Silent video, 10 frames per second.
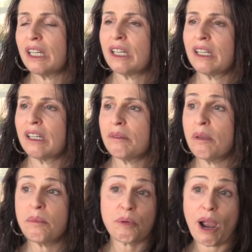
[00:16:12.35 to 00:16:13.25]

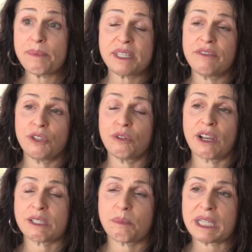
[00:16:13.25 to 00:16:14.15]
and perhaps even your
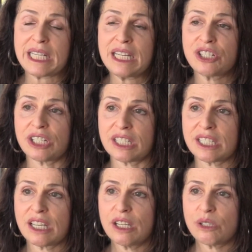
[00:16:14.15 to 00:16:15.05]
expectations.